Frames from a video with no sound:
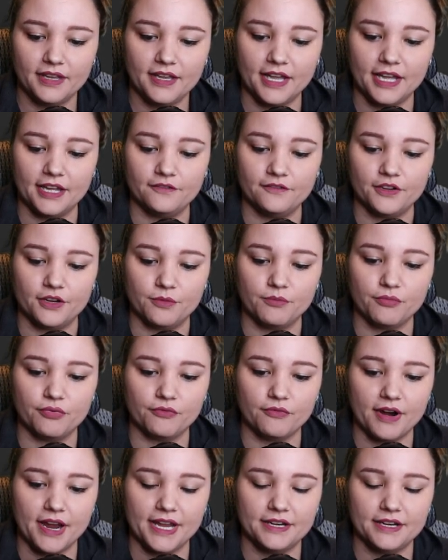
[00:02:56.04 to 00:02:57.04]
And if you're
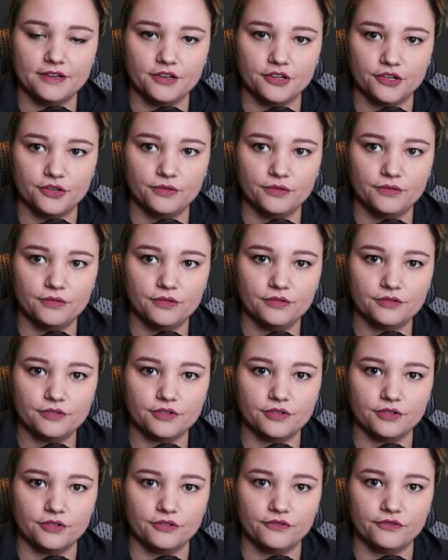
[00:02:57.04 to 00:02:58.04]
brand new
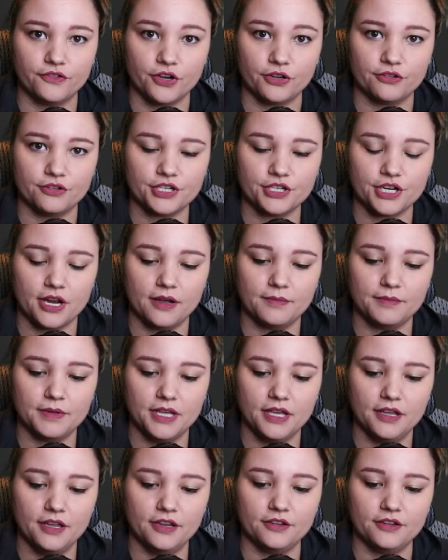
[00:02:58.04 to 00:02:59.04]
to Photoshop,
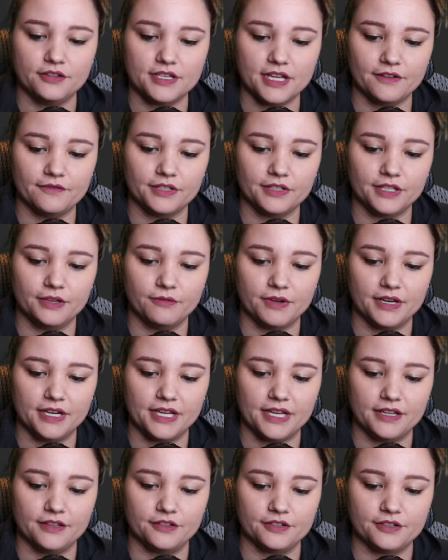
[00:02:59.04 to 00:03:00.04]
you definitely want
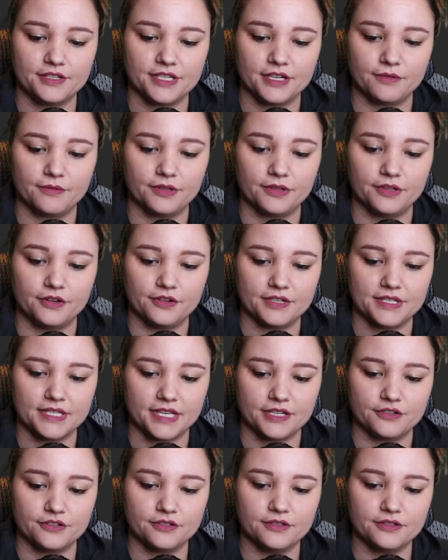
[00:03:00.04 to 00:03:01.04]
to either stick with your
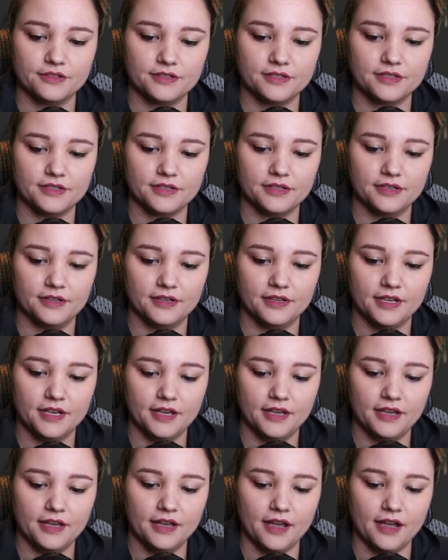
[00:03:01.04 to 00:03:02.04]
essentials.
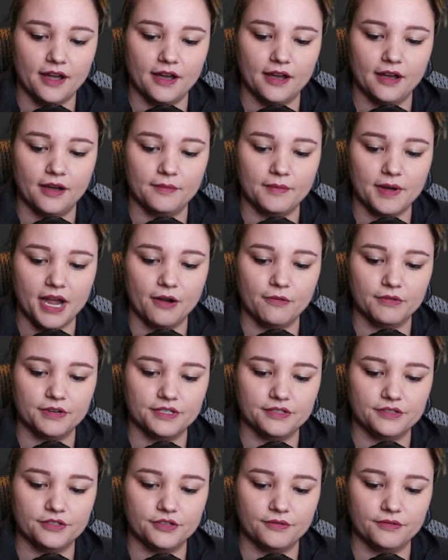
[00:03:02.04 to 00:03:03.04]
I
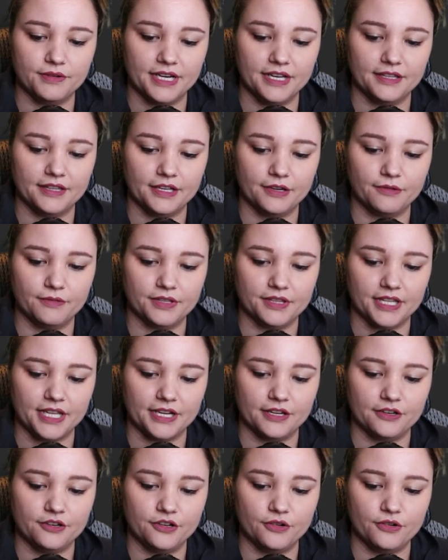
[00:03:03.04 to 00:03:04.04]
wouldn't do anything with
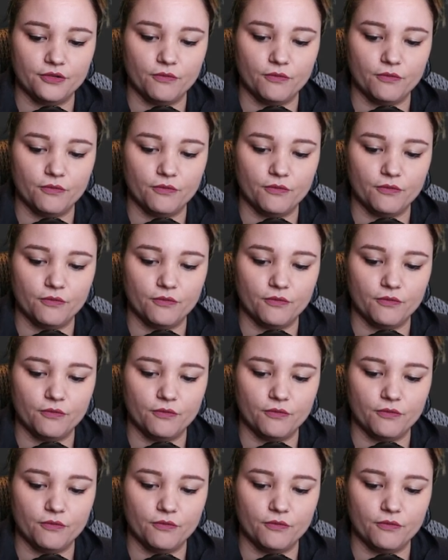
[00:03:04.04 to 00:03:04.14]
like a new